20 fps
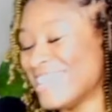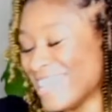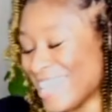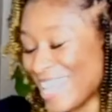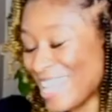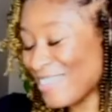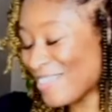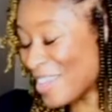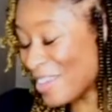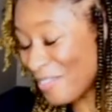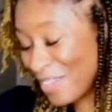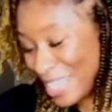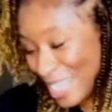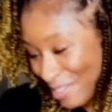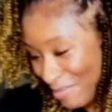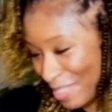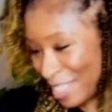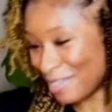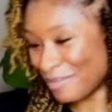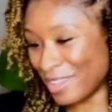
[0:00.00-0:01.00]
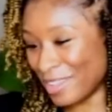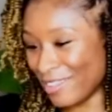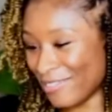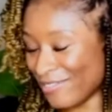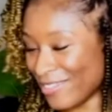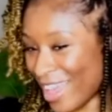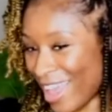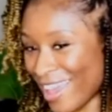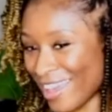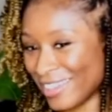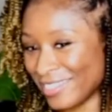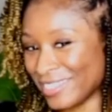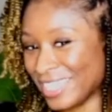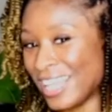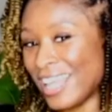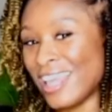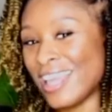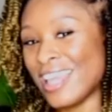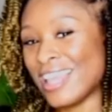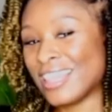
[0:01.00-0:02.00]
If He wants me to be found,
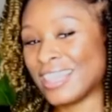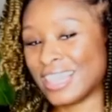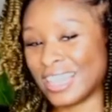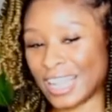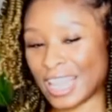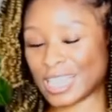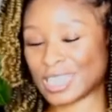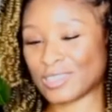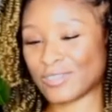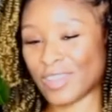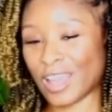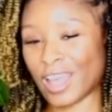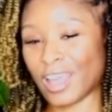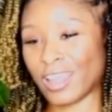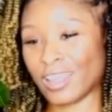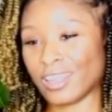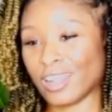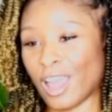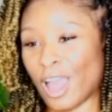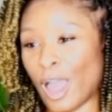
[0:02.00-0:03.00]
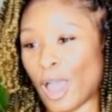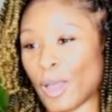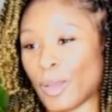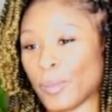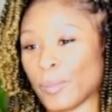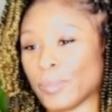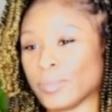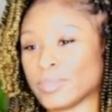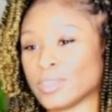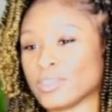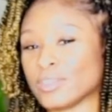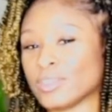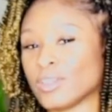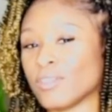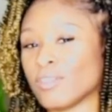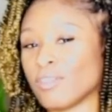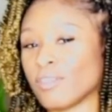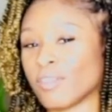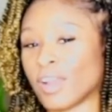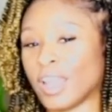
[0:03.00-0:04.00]
then that's fine. So
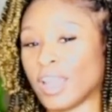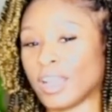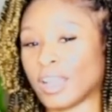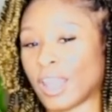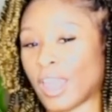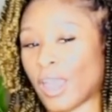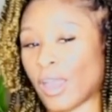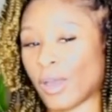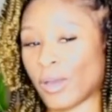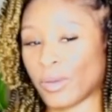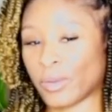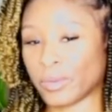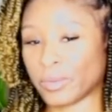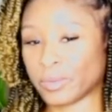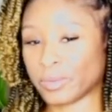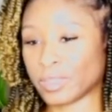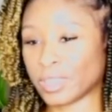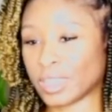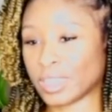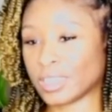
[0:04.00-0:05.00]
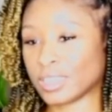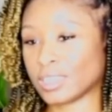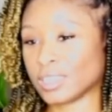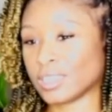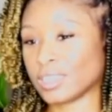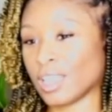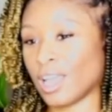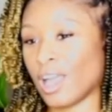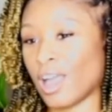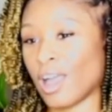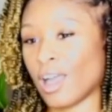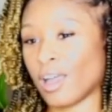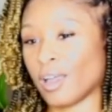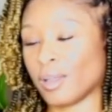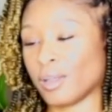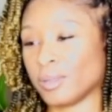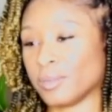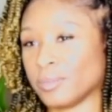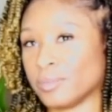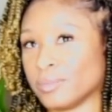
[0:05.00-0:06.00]
for right now,
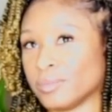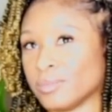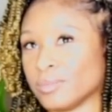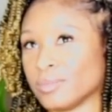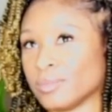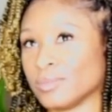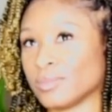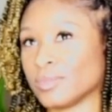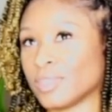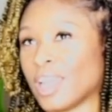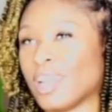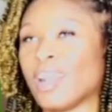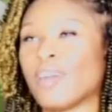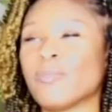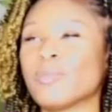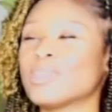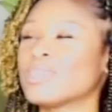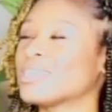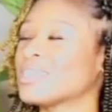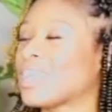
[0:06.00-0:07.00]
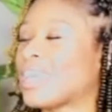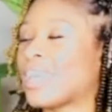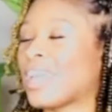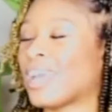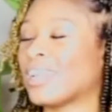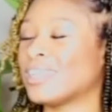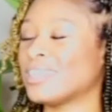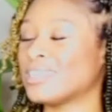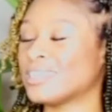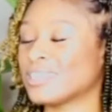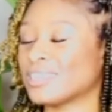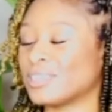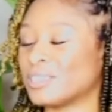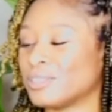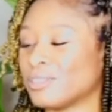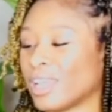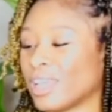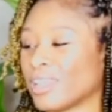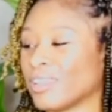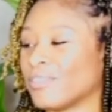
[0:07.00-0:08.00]
and I've been saying I need to
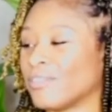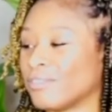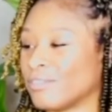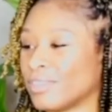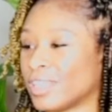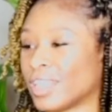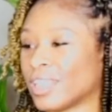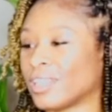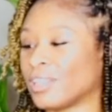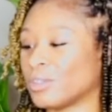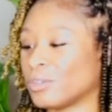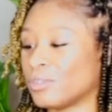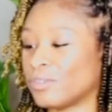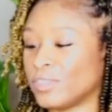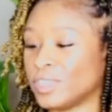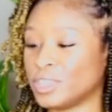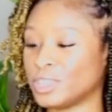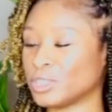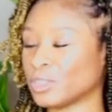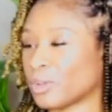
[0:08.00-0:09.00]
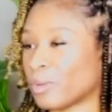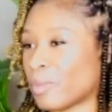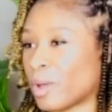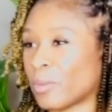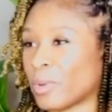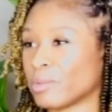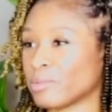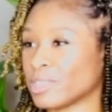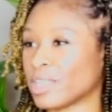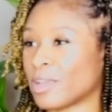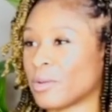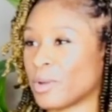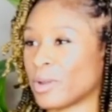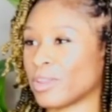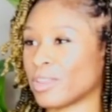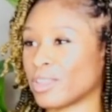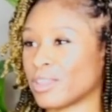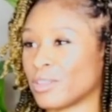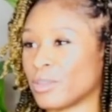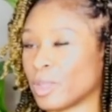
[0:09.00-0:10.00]
do like a little feature on my website where
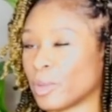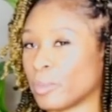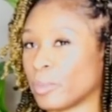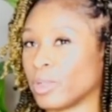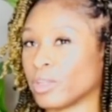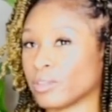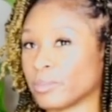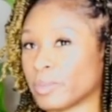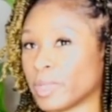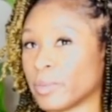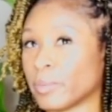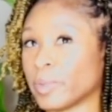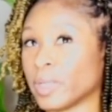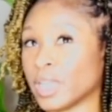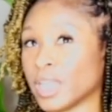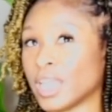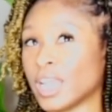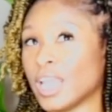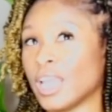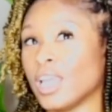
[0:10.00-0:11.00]
you can book me, but